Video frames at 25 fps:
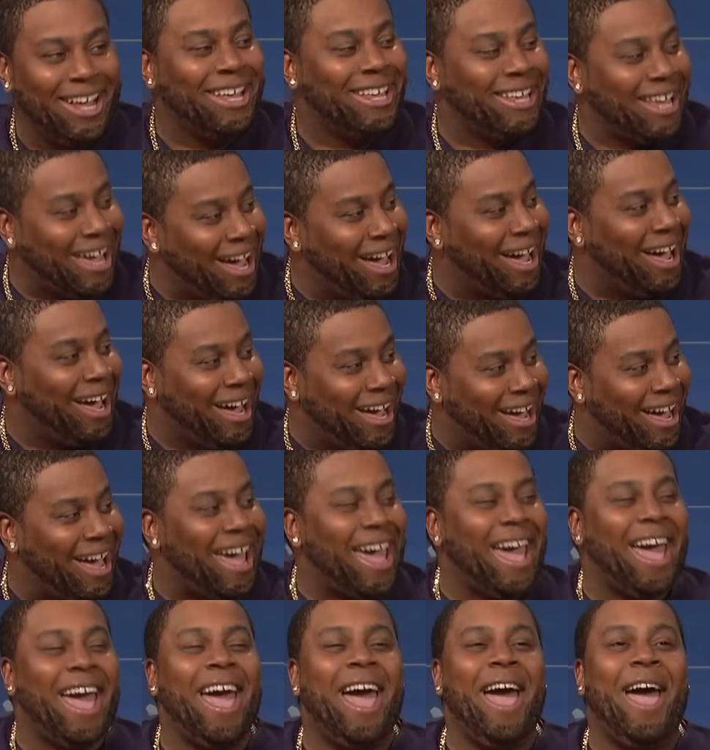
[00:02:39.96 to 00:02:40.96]
Yeah,
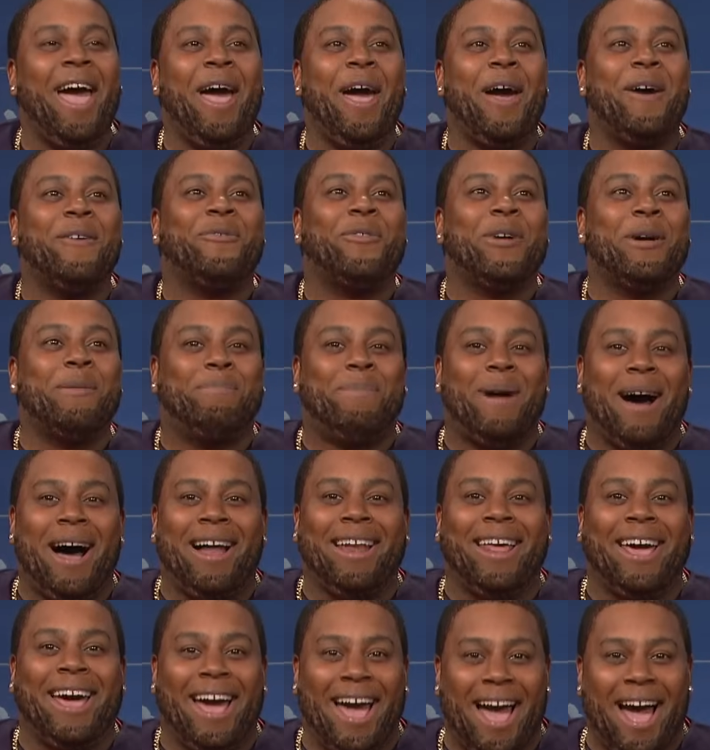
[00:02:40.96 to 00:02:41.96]

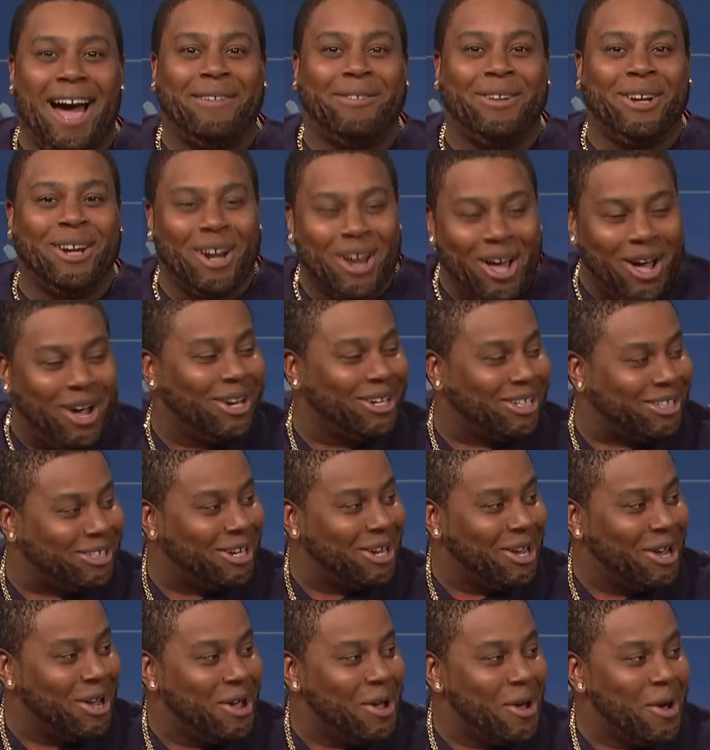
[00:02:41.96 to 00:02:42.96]
everybody have a lunch.
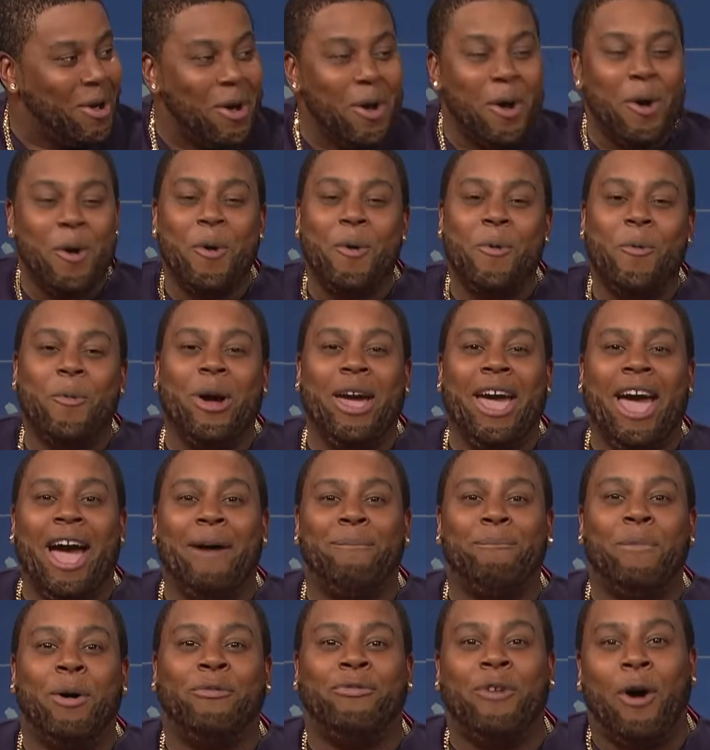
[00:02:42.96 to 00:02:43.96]
We
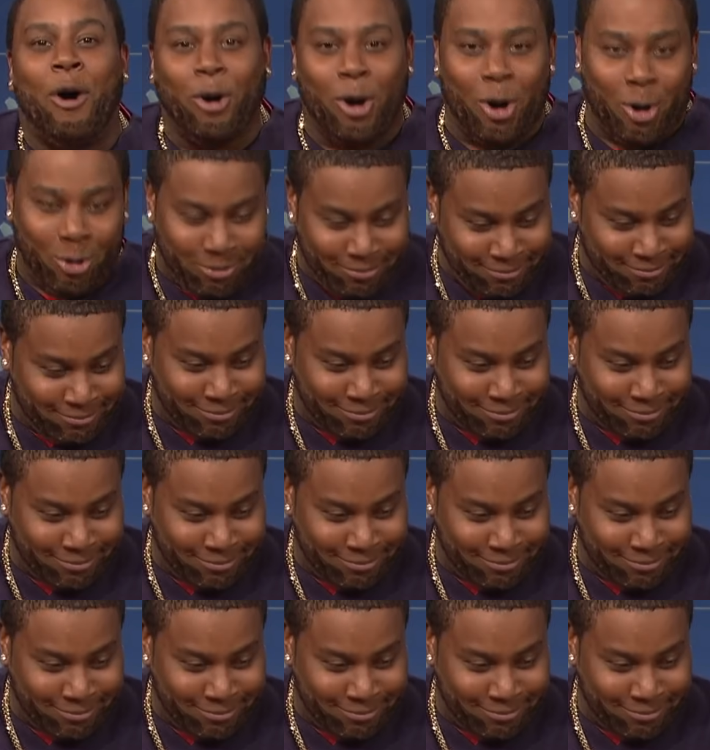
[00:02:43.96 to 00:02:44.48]
have mofongo,